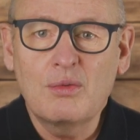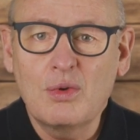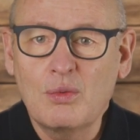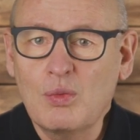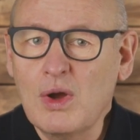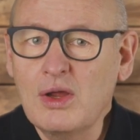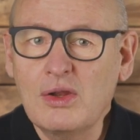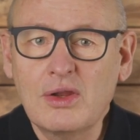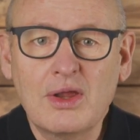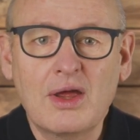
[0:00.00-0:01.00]

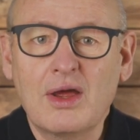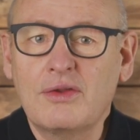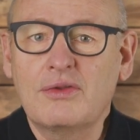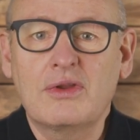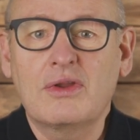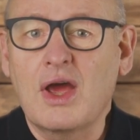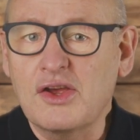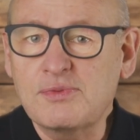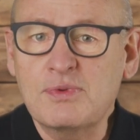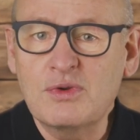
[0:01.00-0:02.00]
while the
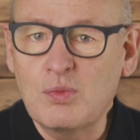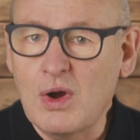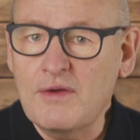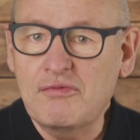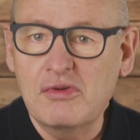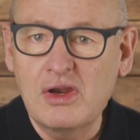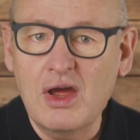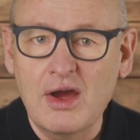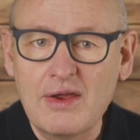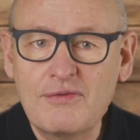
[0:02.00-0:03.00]
husband and wife are
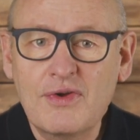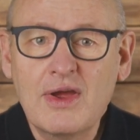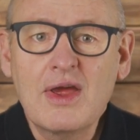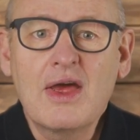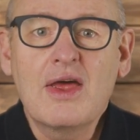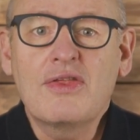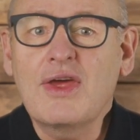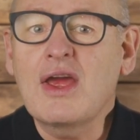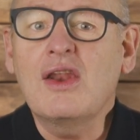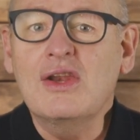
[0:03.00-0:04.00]
alive,
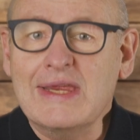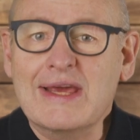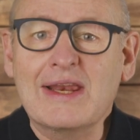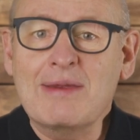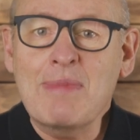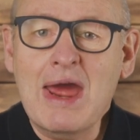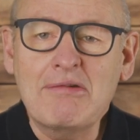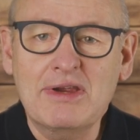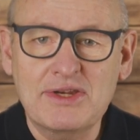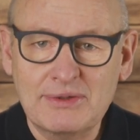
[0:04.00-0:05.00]
they are legally
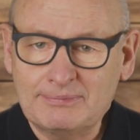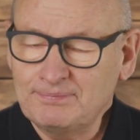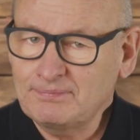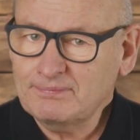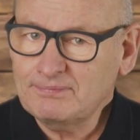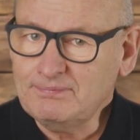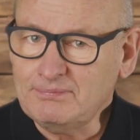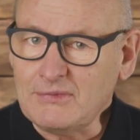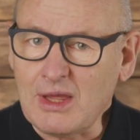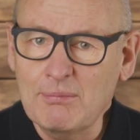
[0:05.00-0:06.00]
married.
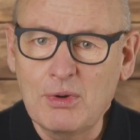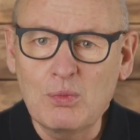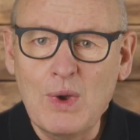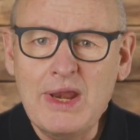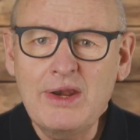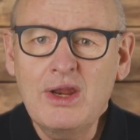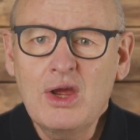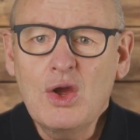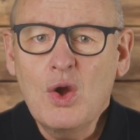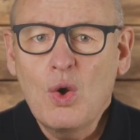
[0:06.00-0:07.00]
But when
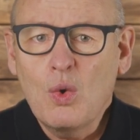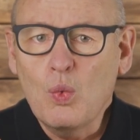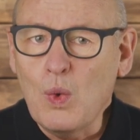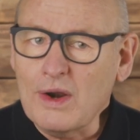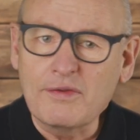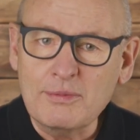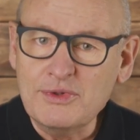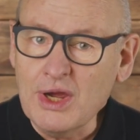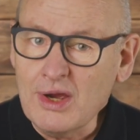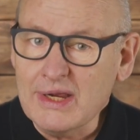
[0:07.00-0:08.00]
one of them
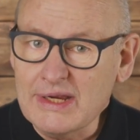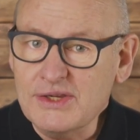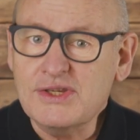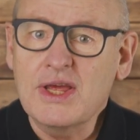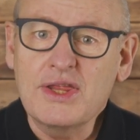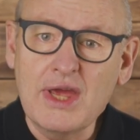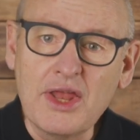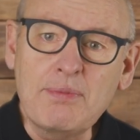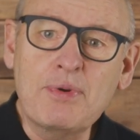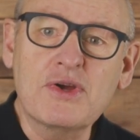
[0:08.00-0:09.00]
dies, the
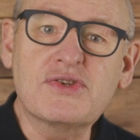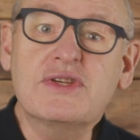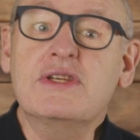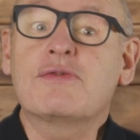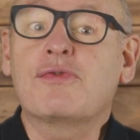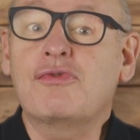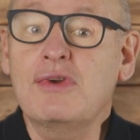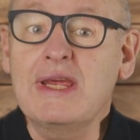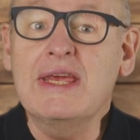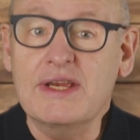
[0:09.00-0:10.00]
other person is
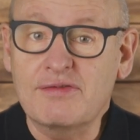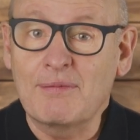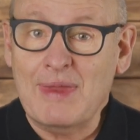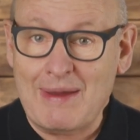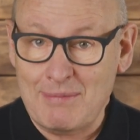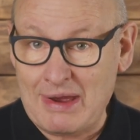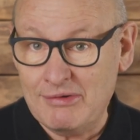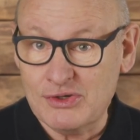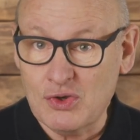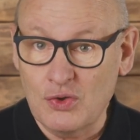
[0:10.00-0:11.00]
freed from that
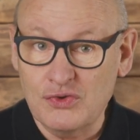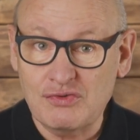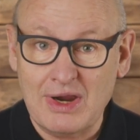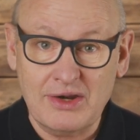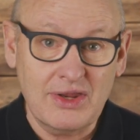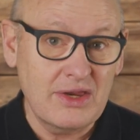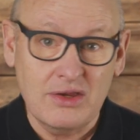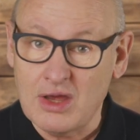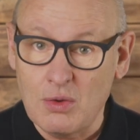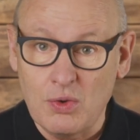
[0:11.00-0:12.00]
marriage contract. They
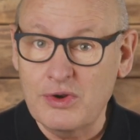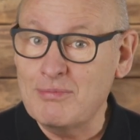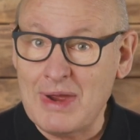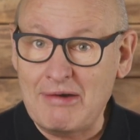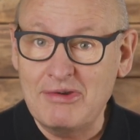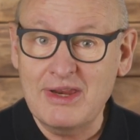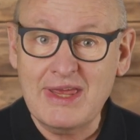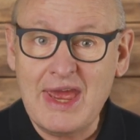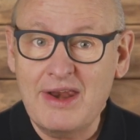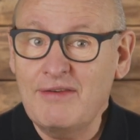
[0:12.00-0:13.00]
can go on and marry
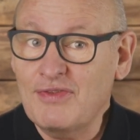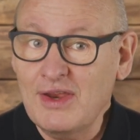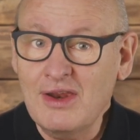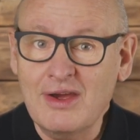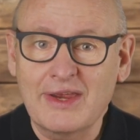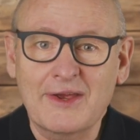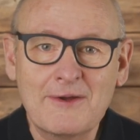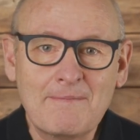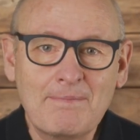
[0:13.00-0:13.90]
again if they like.